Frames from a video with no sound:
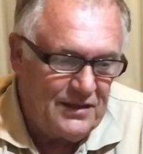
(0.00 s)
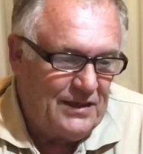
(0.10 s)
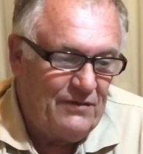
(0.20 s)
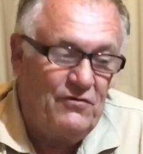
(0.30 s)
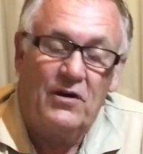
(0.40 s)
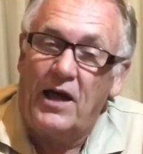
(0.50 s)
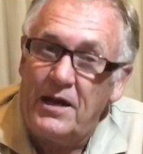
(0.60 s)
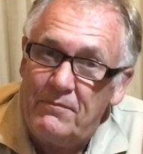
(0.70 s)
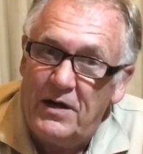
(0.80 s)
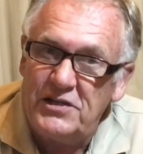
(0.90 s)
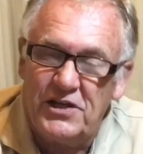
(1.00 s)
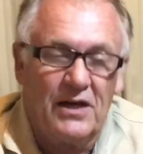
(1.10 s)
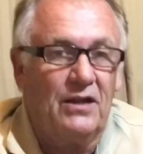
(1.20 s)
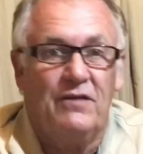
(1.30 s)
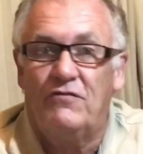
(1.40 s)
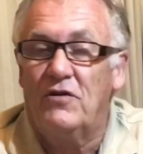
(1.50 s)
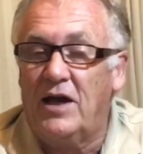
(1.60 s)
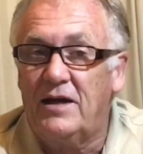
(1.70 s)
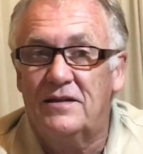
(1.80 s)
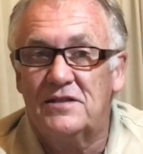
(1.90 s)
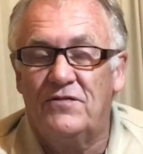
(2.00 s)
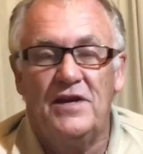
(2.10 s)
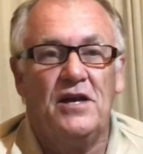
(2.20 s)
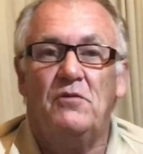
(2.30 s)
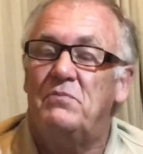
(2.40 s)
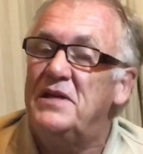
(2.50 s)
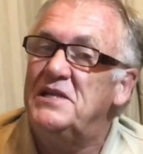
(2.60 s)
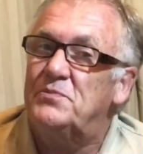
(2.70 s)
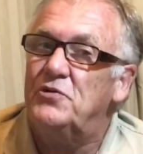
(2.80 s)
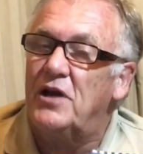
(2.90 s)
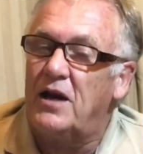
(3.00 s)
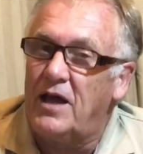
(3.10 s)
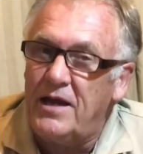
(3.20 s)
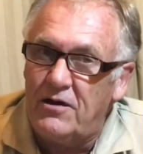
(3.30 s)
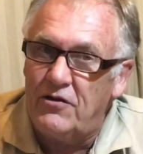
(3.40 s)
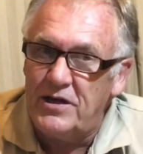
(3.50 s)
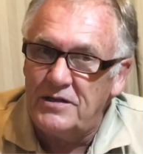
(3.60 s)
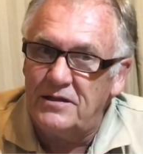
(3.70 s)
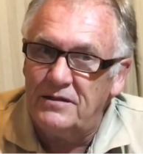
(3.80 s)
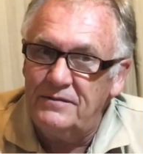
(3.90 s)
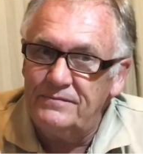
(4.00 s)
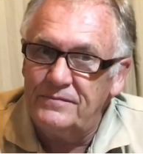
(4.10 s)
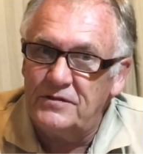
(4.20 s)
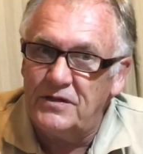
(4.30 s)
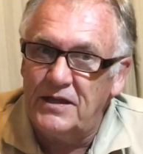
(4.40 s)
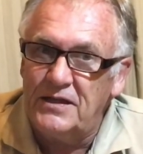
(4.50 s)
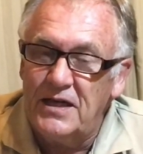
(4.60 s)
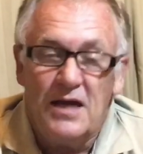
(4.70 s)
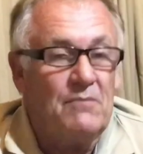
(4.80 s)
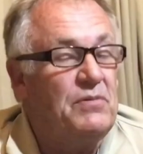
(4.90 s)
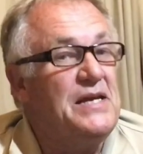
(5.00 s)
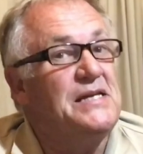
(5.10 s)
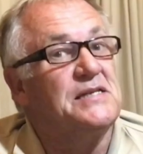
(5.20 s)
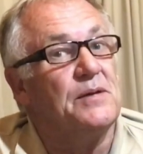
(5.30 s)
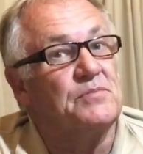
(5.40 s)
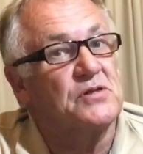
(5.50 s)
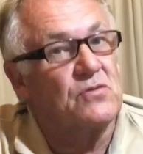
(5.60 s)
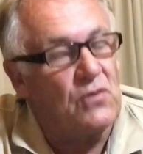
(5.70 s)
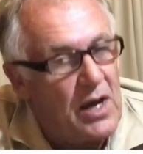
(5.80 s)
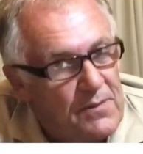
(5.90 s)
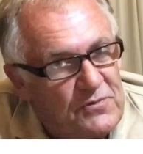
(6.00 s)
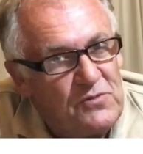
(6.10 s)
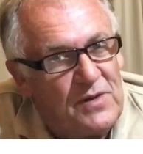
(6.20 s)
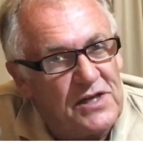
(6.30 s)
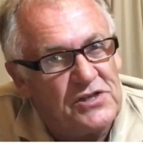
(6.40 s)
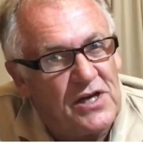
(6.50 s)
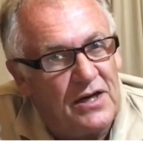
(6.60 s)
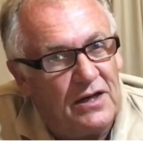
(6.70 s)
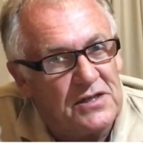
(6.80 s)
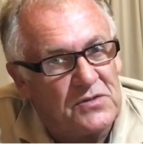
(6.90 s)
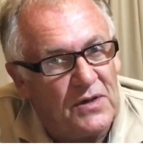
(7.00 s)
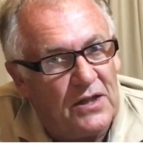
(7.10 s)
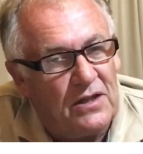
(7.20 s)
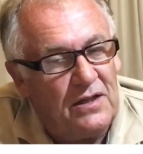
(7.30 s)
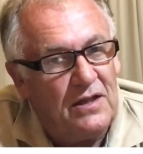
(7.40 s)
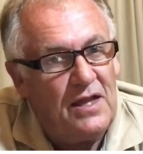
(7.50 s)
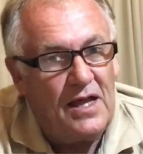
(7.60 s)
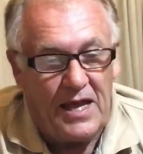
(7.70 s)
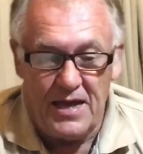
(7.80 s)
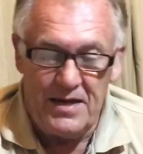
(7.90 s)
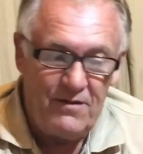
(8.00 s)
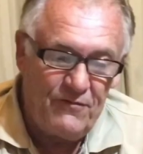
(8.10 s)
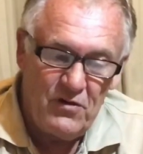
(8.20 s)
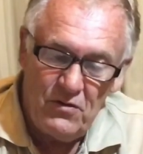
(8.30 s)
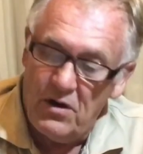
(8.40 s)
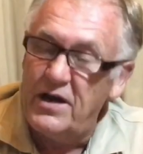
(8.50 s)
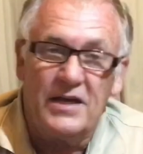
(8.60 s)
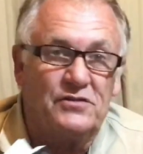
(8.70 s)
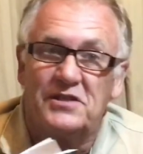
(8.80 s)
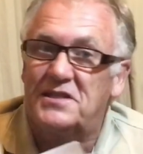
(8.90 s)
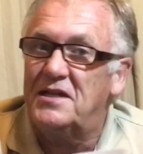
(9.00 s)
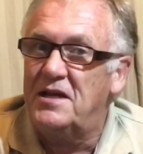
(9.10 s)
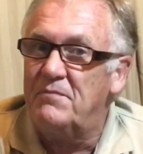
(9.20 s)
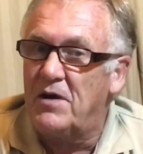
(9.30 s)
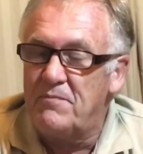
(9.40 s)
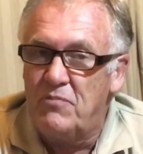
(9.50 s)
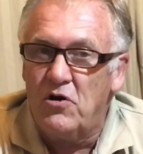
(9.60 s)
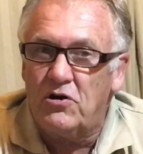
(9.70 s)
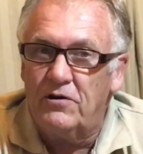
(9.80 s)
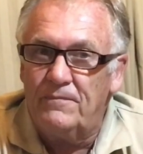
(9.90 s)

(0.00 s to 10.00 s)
If you like my channel, if you like this video, please put a like on it, right? Please subscribe to my channel as well. And if you are interested in my book,